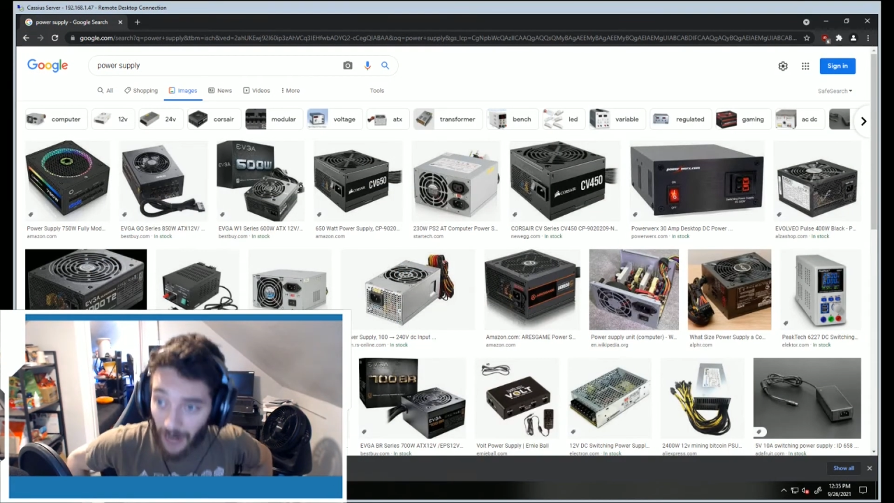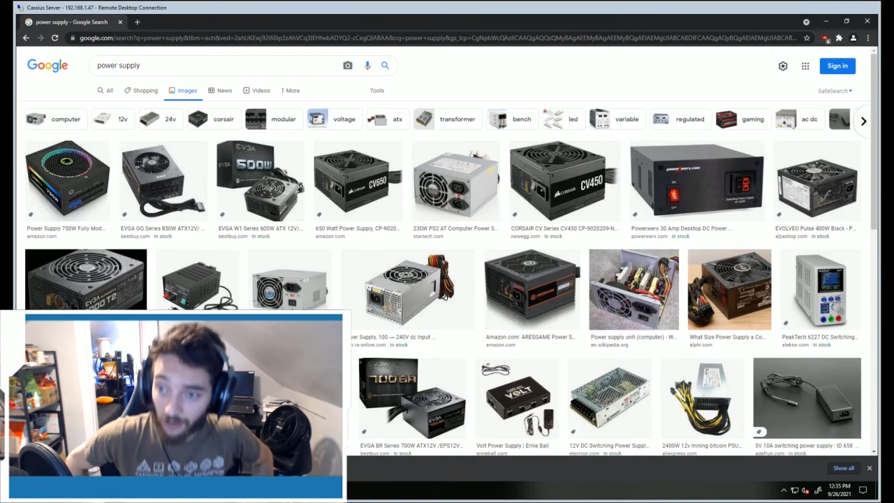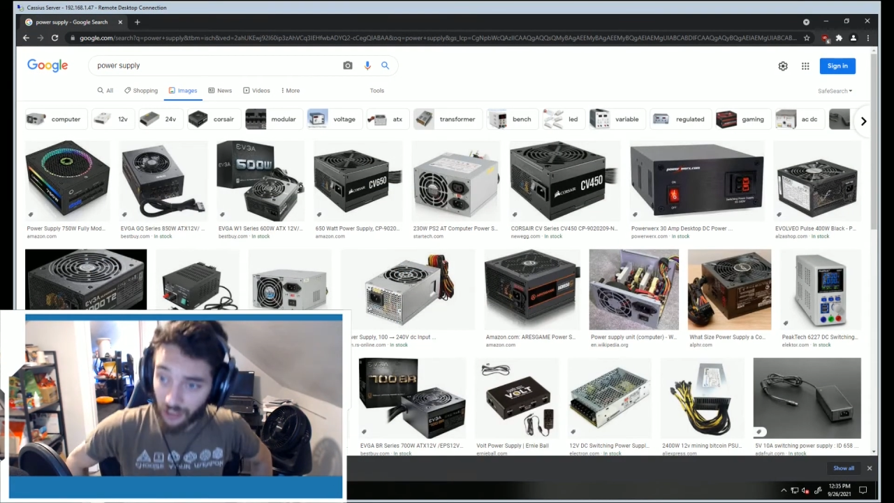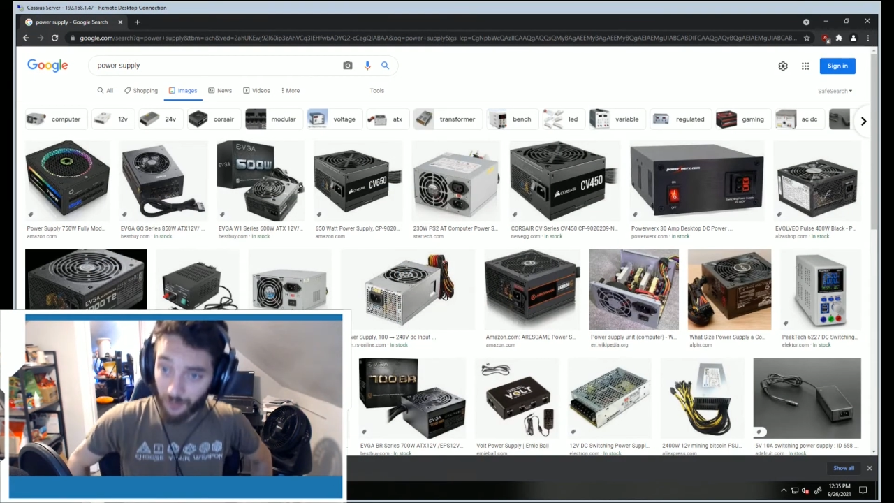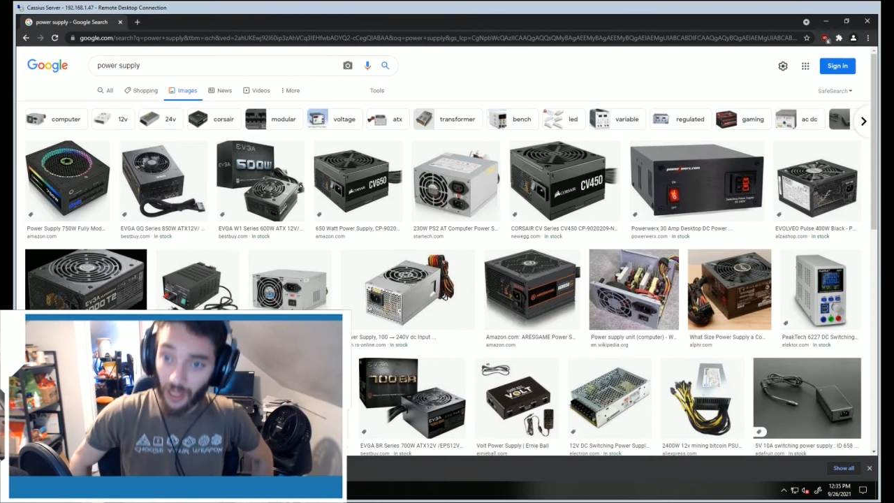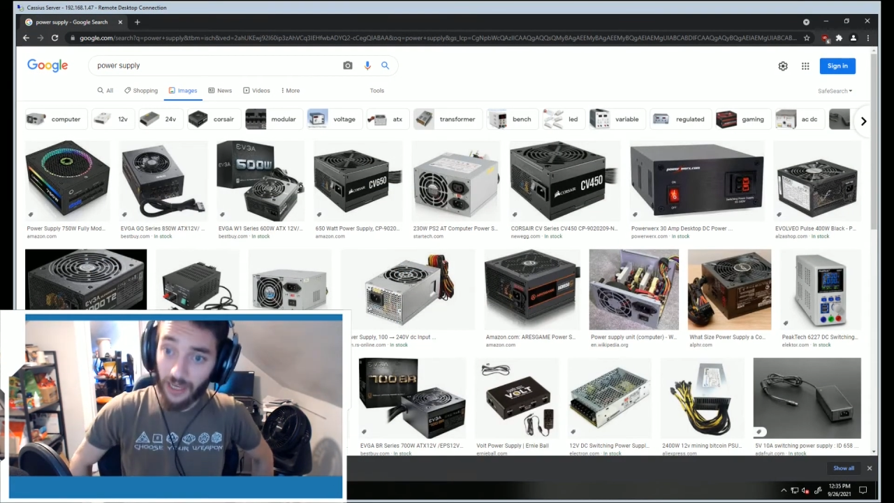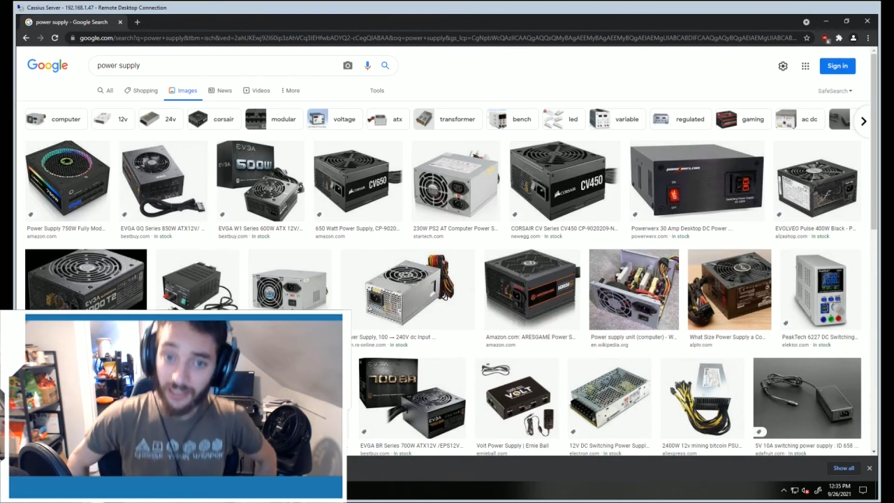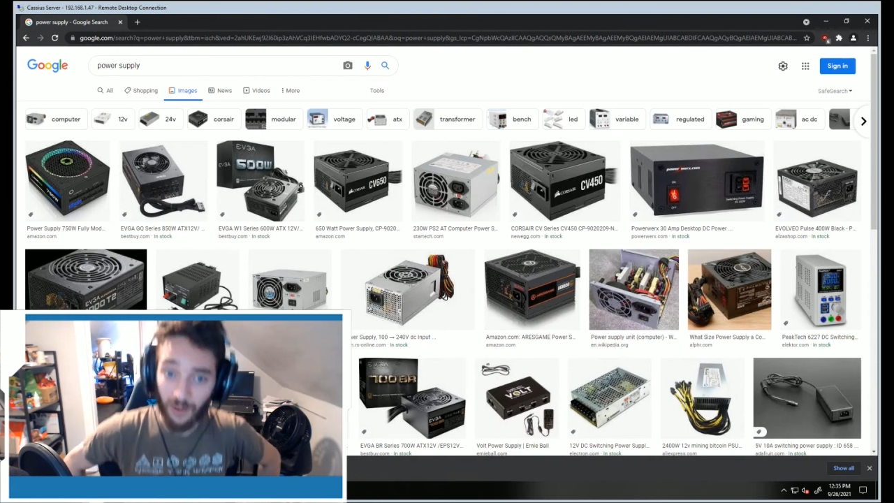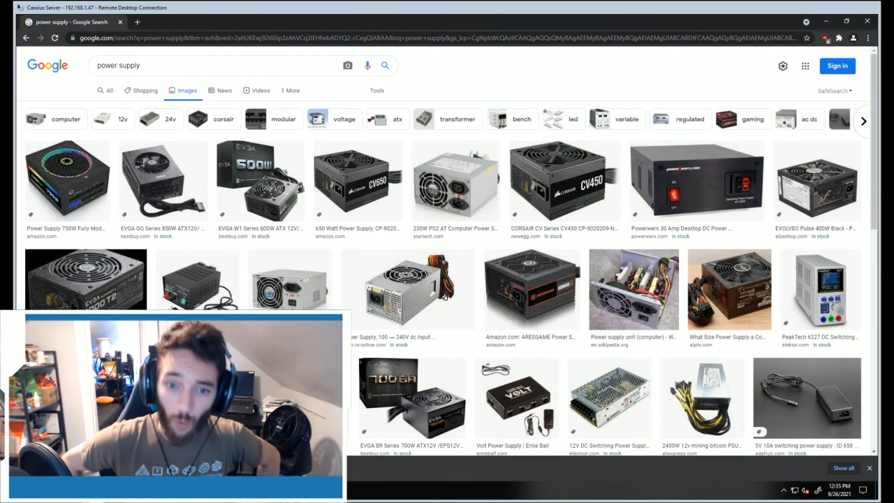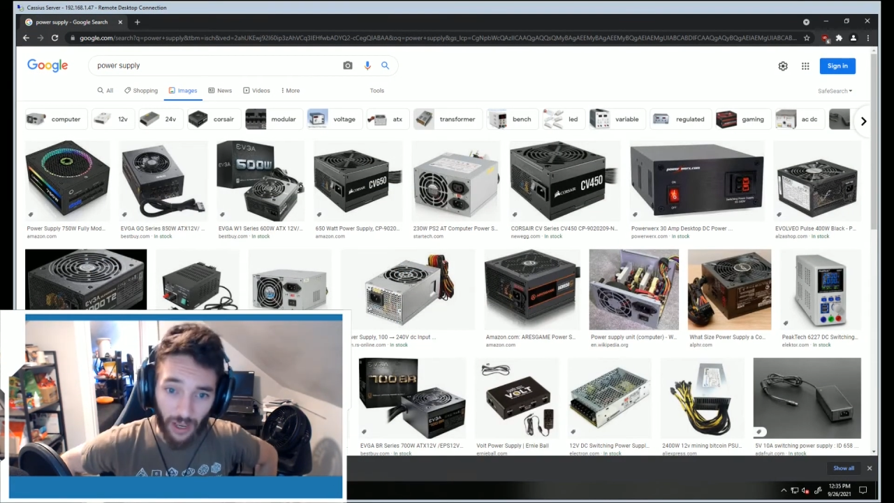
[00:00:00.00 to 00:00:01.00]
supplies and
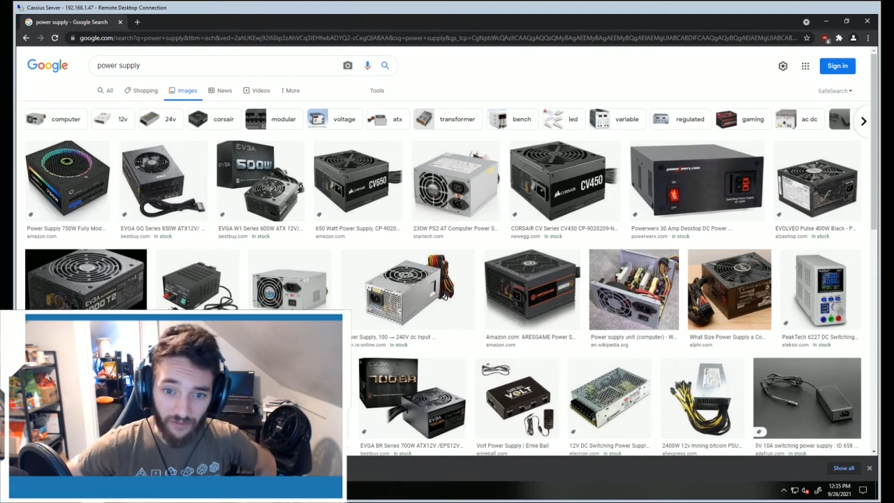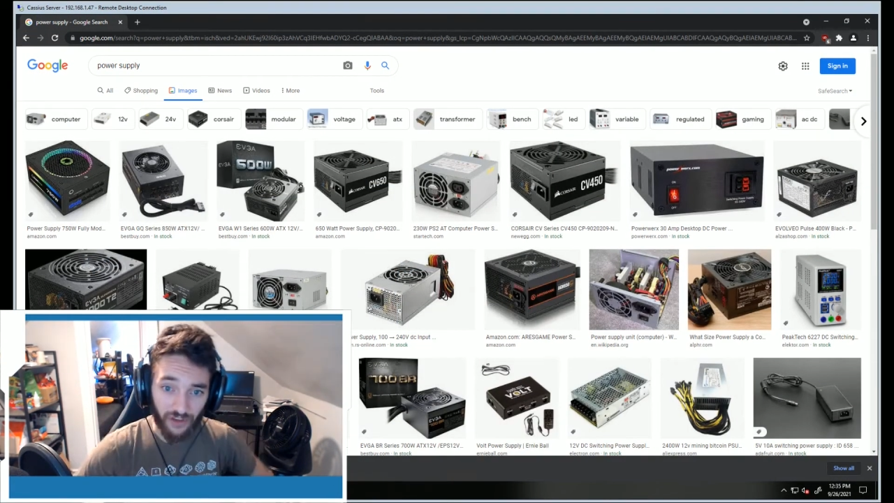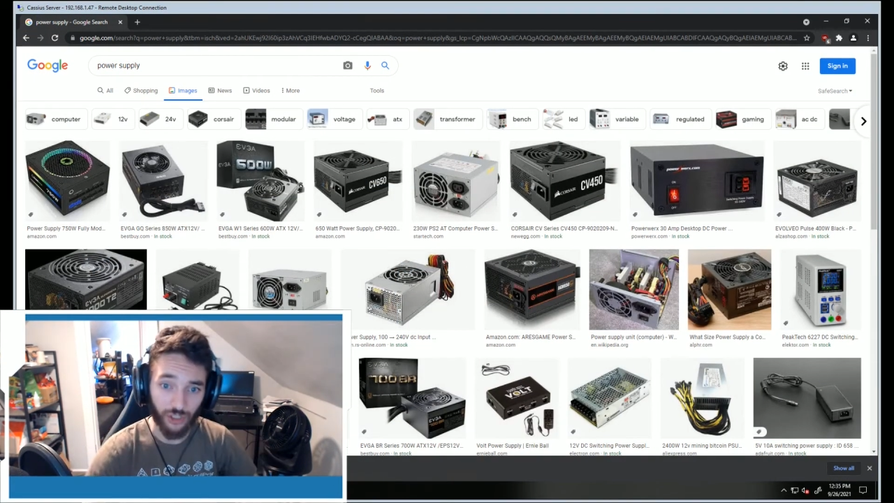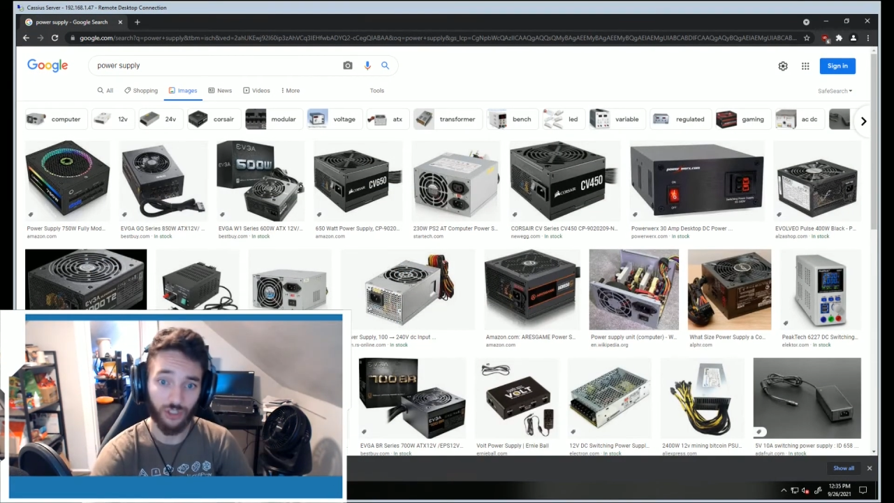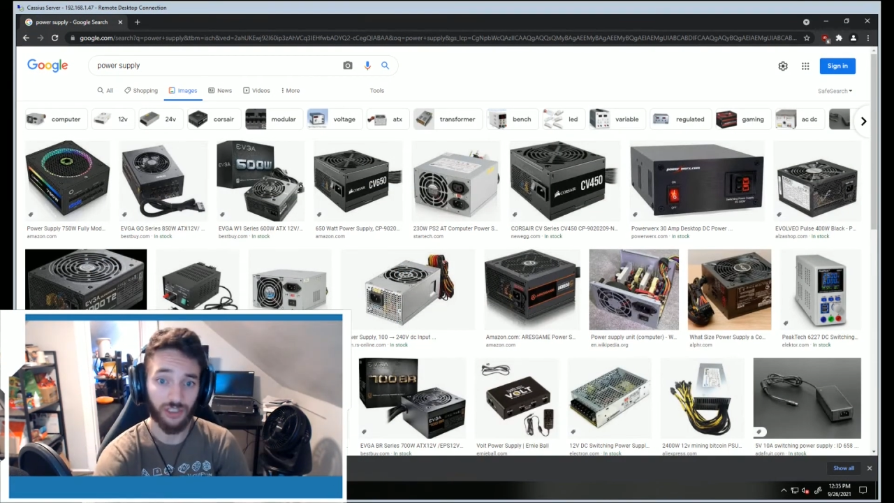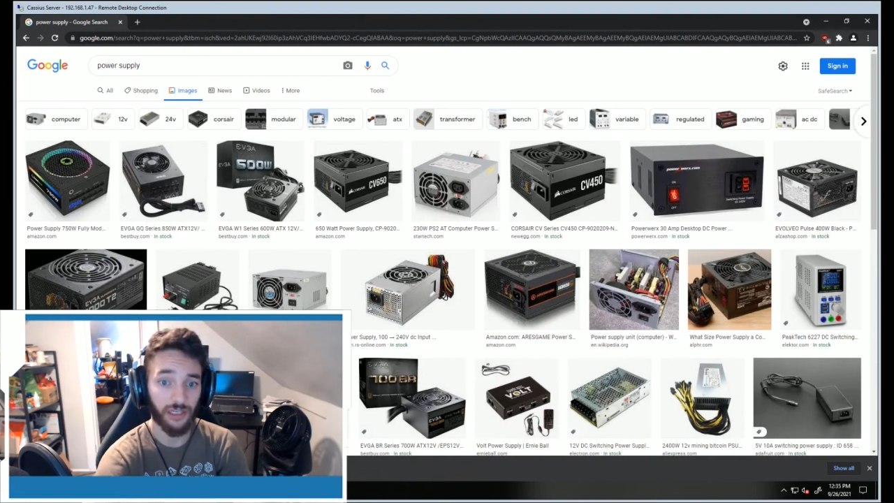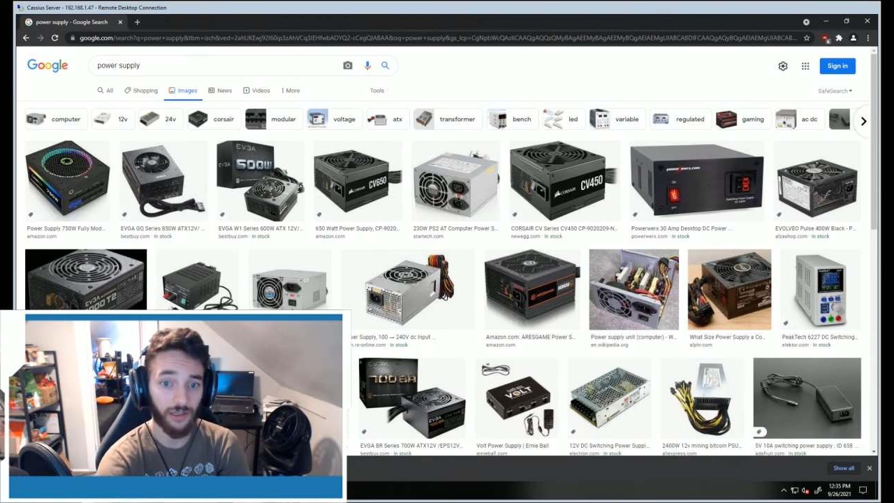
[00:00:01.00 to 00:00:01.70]
why efficiency